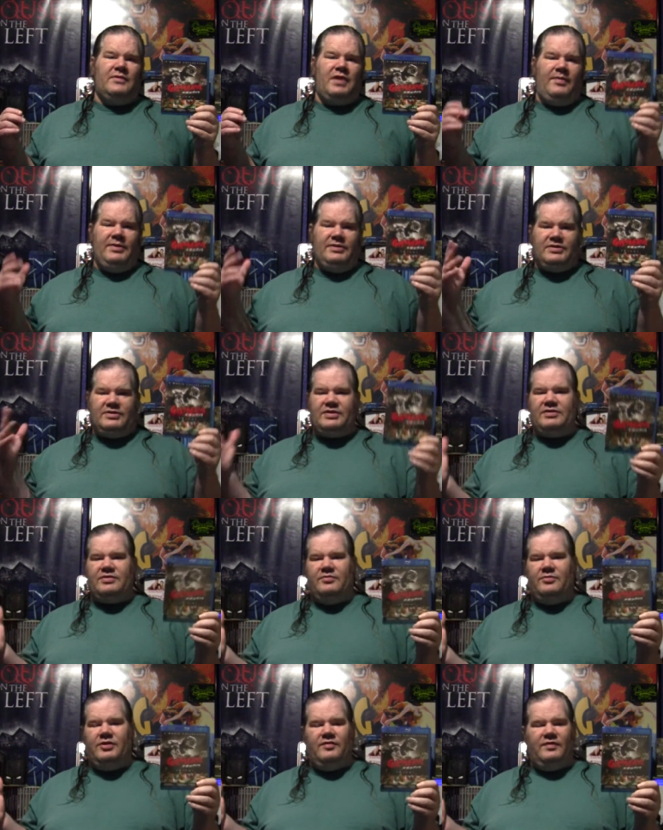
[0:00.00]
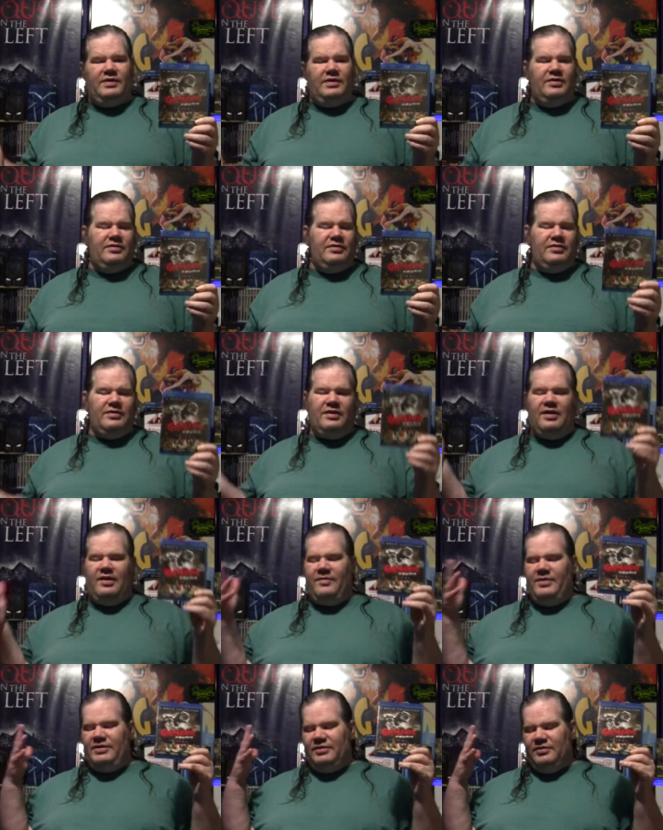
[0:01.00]
I mean, just as a movie.
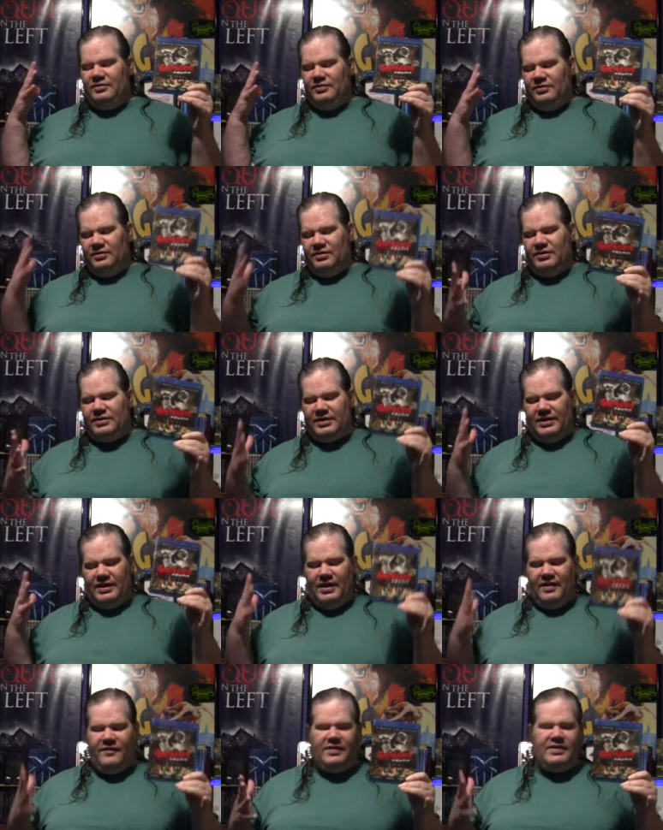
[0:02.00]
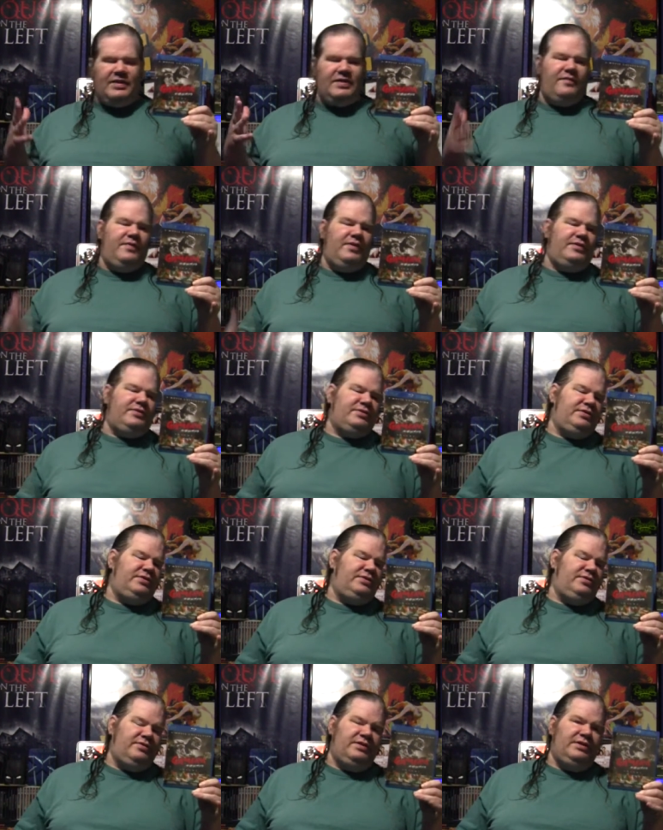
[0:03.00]
I mean, the look and everything that falls
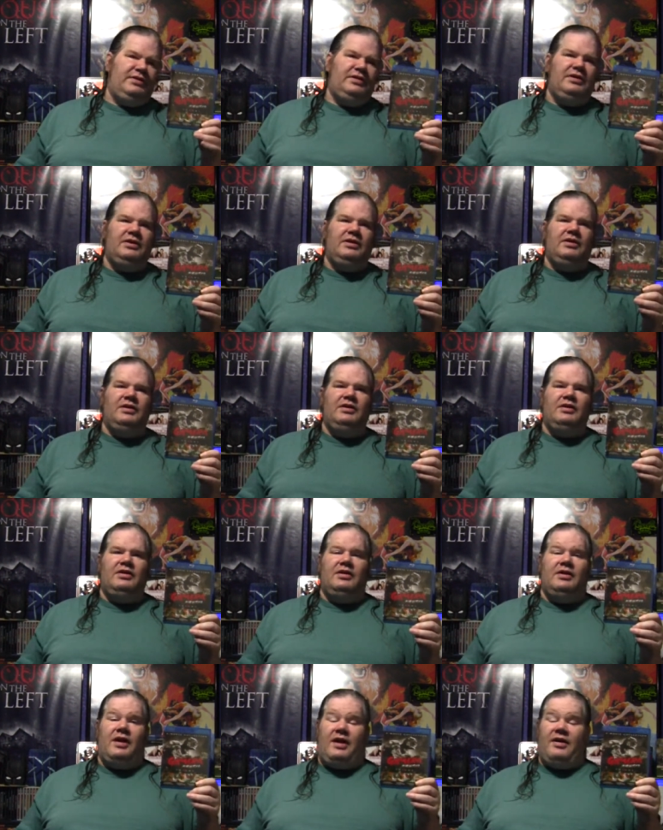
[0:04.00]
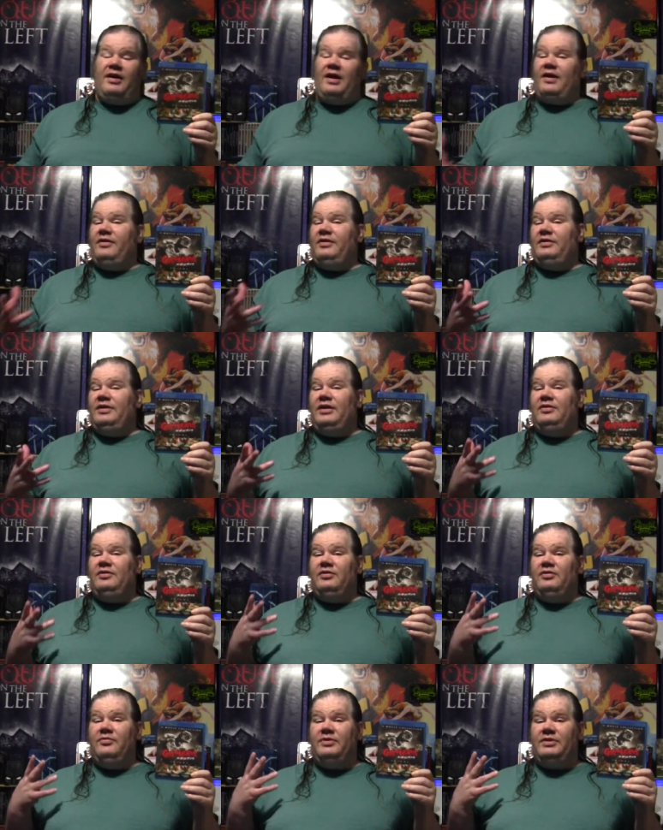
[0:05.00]
into it. How do they
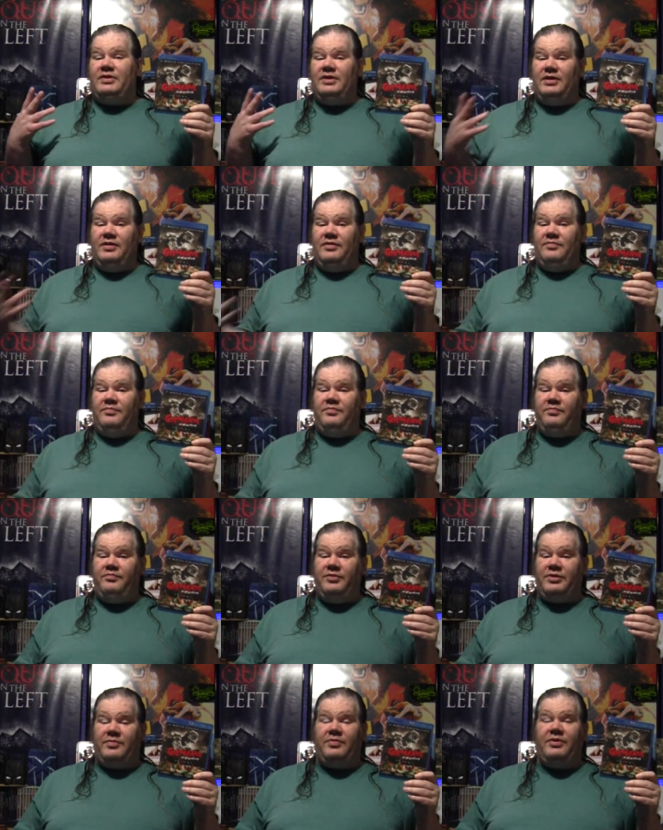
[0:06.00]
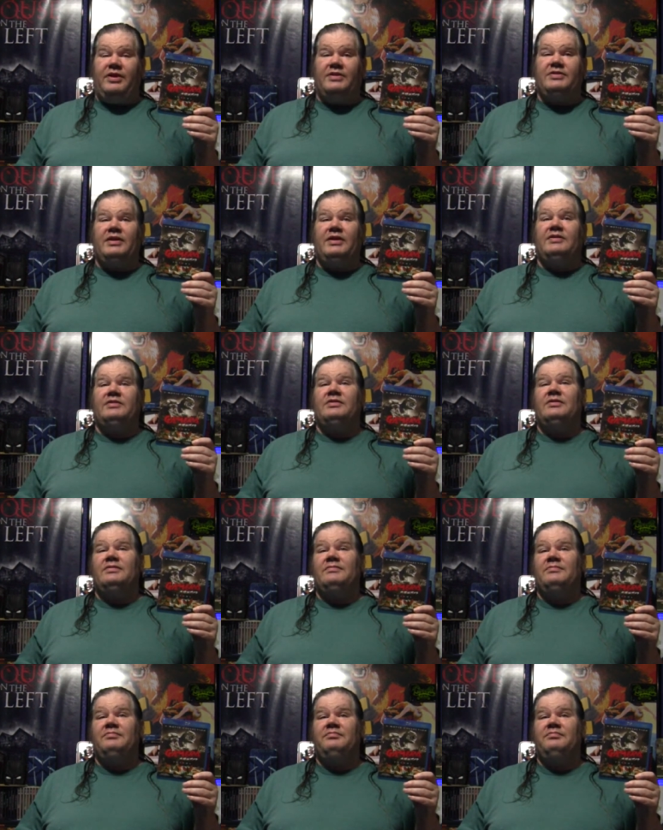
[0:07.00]
do with the process?